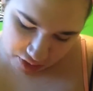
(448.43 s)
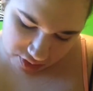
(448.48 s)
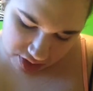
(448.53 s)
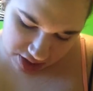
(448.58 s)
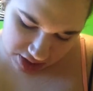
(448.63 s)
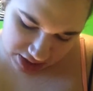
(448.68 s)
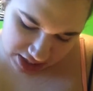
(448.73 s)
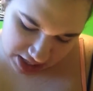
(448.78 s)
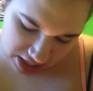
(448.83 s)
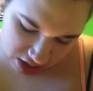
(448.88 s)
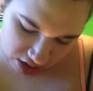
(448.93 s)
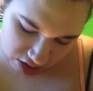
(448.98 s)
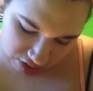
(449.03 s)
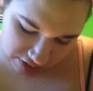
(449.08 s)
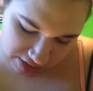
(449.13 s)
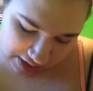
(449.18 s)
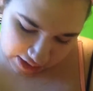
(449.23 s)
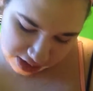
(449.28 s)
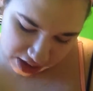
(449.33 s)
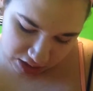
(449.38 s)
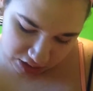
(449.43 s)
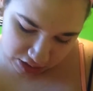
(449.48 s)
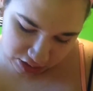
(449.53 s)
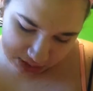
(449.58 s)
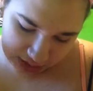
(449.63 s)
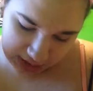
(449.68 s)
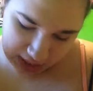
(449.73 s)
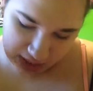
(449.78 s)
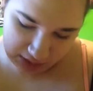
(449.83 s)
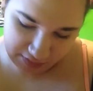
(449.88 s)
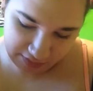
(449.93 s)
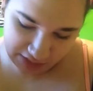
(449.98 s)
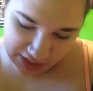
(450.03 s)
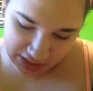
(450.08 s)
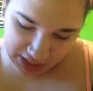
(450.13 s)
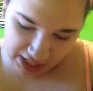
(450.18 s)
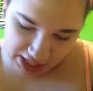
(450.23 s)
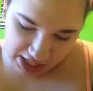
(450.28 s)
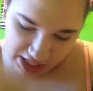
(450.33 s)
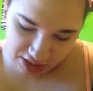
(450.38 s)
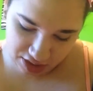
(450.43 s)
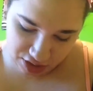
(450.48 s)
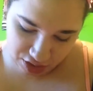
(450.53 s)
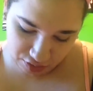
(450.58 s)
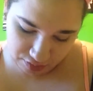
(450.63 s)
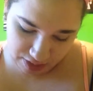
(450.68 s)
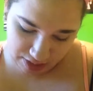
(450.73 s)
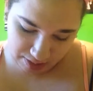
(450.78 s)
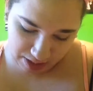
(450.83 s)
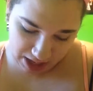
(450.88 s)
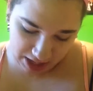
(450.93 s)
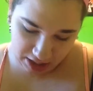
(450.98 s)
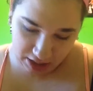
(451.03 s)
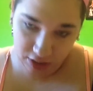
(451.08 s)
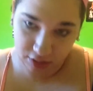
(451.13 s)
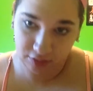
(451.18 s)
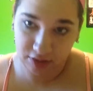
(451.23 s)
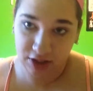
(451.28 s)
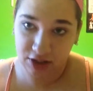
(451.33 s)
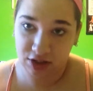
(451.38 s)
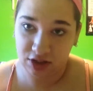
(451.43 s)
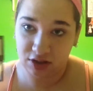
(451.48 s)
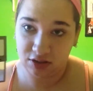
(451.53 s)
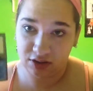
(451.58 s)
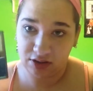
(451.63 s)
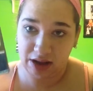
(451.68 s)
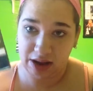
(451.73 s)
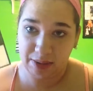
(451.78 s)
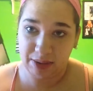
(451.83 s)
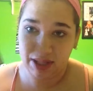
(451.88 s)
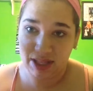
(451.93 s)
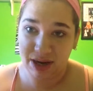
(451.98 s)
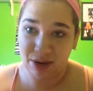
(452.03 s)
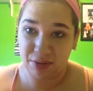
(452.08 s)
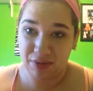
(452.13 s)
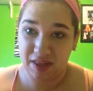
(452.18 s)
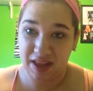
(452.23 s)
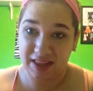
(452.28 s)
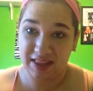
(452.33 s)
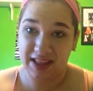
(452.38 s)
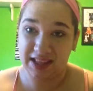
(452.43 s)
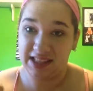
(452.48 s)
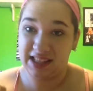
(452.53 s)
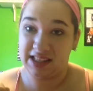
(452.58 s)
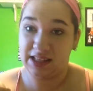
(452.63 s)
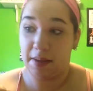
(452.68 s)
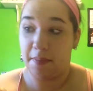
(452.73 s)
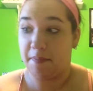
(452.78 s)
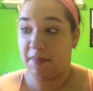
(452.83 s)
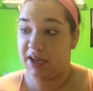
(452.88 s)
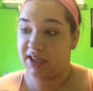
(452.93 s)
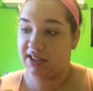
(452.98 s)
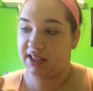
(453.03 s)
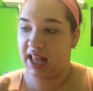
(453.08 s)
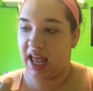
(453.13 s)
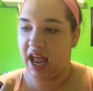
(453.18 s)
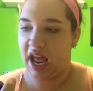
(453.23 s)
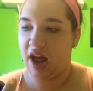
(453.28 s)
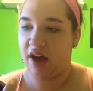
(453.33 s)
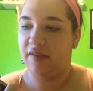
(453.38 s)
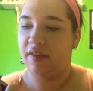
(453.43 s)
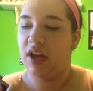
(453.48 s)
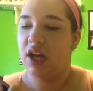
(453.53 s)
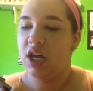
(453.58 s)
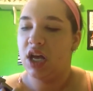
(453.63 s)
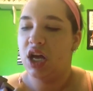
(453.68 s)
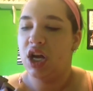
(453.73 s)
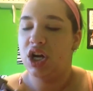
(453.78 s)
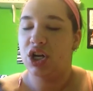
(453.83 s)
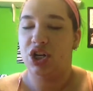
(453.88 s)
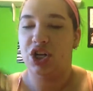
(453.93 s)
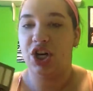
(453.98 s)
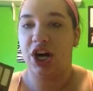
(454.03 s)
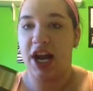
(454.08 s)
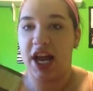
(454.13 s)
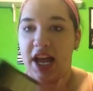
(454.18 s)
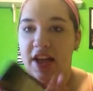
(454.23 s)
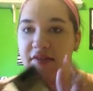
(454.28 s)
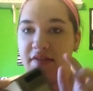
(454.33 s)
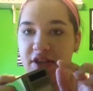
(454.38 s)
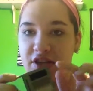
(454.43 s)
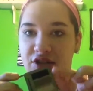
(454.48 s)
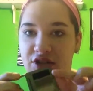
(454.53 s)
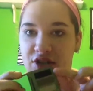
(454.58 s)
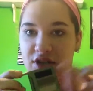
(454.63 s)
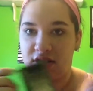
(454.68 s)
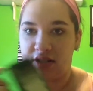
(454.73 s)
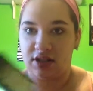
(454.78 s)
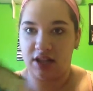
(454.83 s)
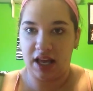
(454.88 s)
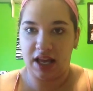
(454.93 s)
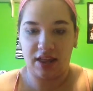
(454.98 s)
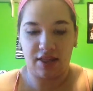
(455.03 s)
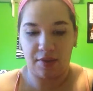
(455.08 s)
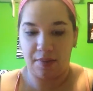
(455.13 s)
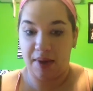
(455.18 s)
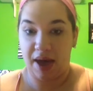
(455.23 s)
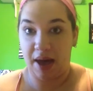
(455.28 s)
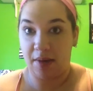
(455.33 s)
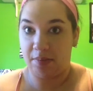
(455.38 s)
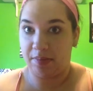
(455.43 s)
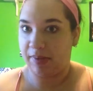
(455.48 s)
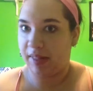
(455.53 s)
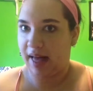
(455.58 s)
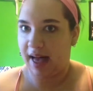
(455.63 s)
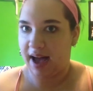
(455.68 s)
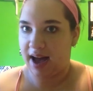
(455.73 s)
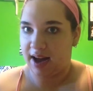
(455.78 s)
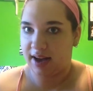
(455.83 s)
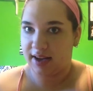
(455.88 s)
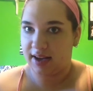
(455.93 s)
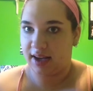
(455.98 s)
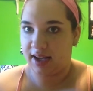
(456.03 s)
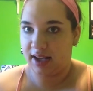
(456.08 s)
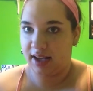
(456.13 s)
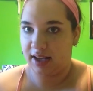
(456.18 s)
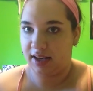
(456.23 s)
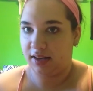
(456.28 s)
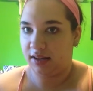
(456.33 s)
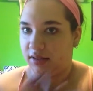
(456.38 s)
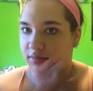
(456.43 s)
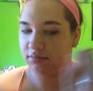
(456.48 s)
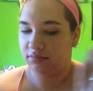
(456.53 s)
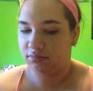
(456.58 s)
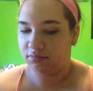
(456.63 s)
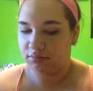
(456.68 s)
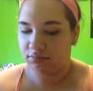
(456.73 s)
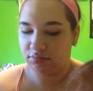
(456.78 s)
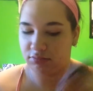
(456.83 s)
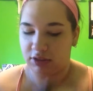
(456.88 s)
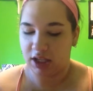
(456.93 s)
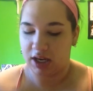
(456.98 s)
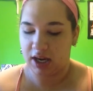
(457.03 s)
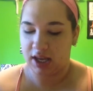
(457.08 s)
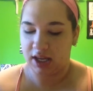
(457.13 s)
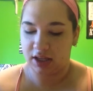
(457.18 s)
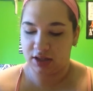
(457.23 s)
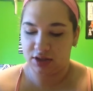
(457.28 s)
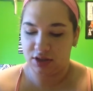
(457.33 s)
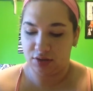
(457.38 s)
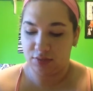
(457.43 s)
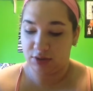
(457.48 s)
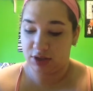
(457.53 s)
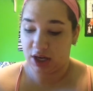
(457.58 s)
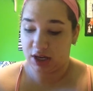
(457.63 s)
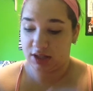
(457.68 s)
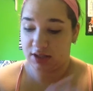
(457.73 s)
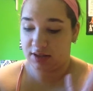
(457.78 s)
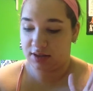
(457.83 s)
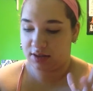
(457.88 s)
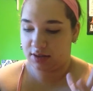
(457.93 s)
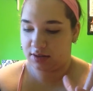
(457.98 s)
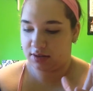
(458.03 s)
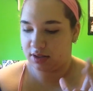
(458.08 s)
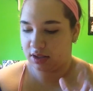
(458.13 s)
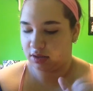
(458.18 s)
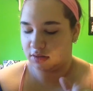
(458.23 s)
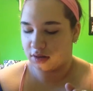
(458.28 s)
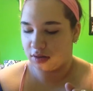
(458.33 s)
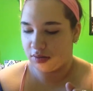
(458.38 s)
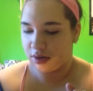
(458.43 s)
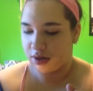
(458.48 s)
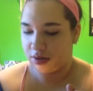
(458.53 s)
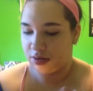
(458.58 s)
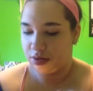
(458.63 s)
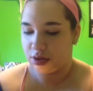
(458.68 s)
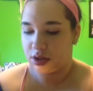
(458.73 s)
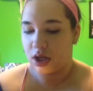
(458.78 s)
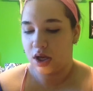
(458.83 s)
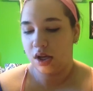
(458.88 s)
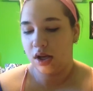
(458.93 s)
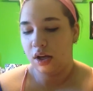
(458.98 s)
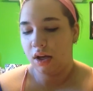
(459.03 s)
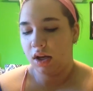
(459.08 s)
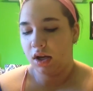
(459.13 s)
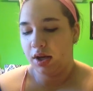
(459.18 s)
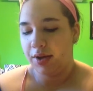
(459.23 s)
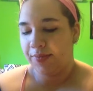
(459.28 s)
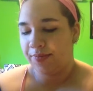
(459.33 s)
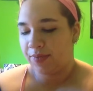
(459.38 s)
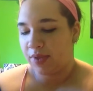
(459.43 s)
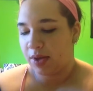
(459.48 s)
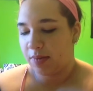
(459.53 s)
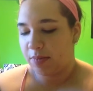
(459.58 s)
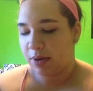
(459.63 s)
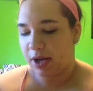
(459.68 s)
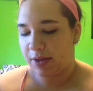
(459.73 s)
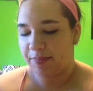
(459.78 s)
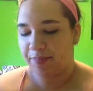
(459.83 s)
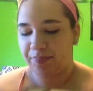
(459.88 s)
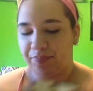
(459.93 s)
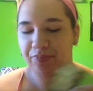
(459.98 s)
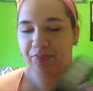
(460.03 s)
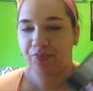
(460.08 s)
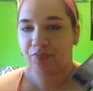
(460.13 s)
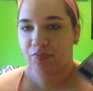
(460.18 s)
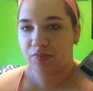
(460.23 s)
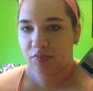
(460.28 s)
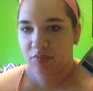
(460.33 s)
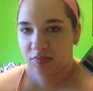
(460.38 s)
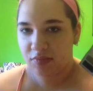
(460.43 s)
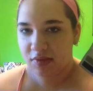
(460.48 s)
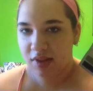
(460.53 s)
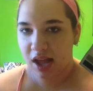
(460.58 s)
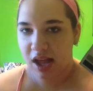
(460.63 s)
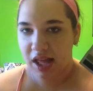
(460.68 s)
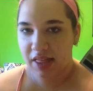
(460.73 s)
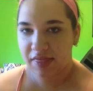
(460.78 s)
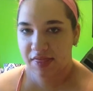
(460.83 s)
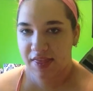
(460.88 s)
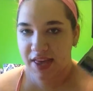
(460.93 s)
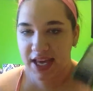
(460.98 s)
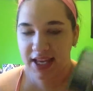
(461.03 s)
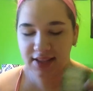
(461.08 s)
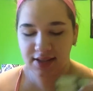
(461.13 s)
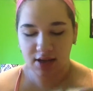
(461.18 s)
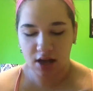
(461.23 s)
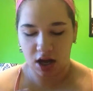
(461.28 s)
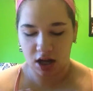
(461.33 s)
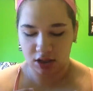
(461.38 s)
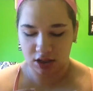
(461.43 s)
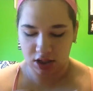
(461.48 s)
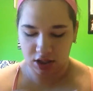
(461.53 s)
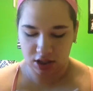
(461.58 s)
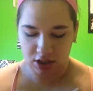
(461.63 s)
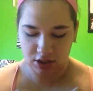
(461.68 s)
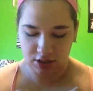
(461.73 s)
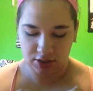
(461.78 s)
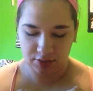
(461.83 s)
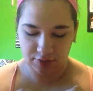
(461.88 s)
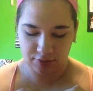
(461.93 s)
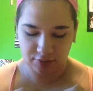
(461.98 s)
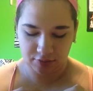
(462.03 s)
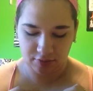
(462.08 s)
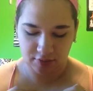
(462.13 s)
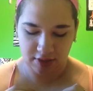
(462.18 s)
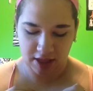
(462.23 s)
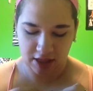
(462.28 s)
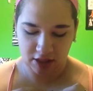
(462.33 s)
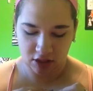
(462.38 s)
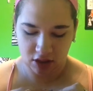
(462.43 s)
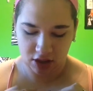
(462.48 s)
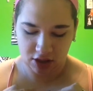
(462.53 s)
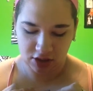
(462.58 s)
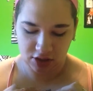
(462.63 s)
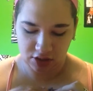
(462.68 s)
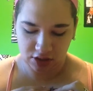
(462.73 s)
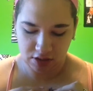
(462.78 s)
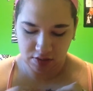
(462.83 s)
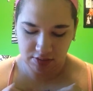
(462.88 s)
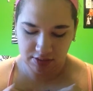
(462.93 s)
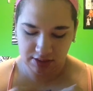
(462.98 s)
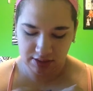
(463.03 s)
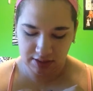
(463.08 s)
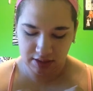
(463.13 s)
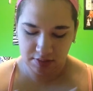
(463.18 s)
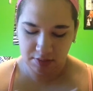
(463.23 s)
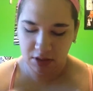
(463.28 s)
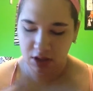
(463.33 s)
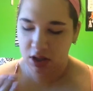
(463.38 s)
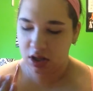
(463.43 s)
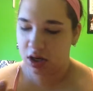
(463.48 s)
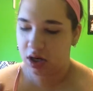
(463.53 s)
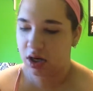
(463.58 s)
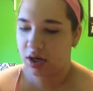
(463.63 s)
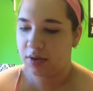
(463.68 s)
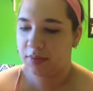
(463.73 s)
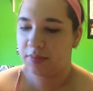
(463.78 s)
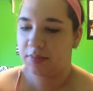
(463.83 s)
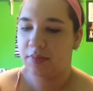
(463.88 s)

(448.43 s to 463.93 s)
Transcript: could get all these colors out of the Naked 2 and Naked Original, so I really don't think this is a must-have. Crave is just like the matte black and the Naked 2, which I still don't use. But these colors, they look so similar.